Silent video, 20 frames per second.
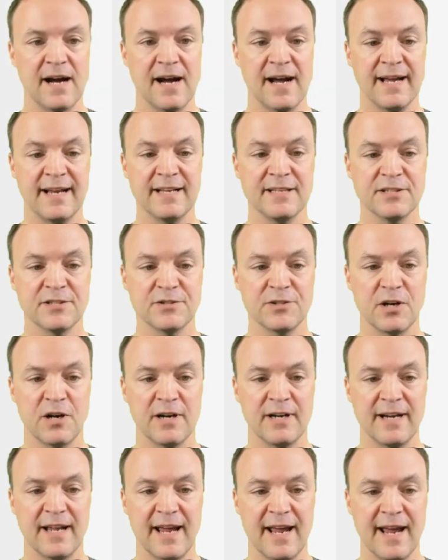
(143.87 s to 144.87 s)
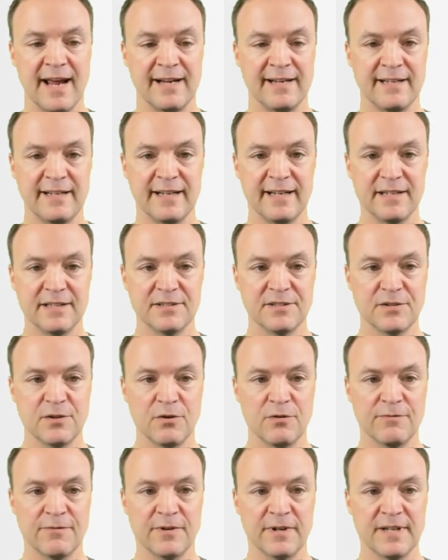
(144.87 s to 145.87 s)
I can start editing.
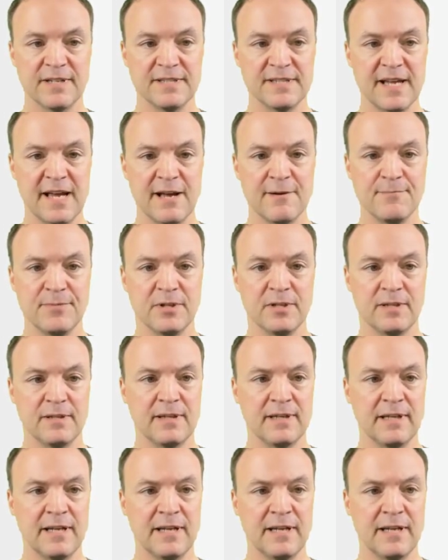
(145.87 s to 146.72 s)
So for example,